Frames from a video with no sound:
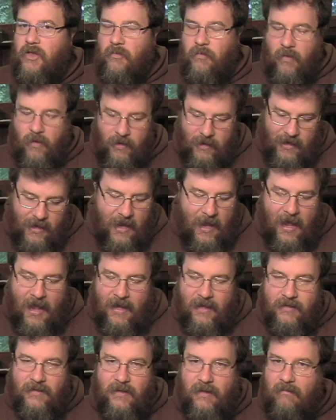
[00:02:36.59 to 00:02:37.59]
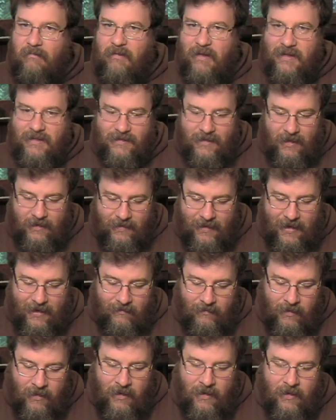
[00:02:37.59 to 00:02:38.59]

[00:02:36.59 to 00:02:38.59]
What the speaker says: your party has, things like that.